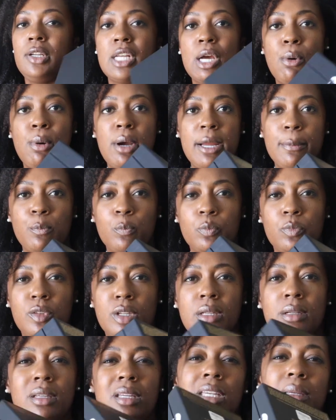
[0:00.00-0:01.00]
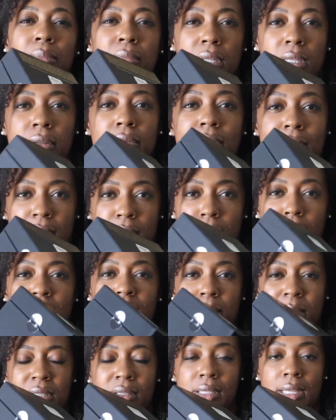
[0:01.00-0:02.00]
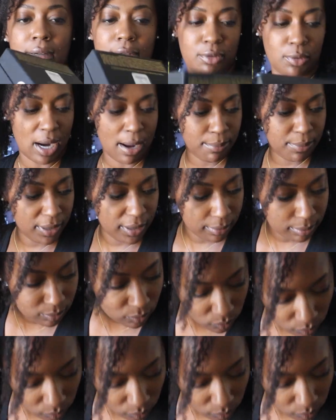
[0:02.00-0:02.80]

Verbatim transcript: You know what? I'm going to keep these for Christmas gift wrapping.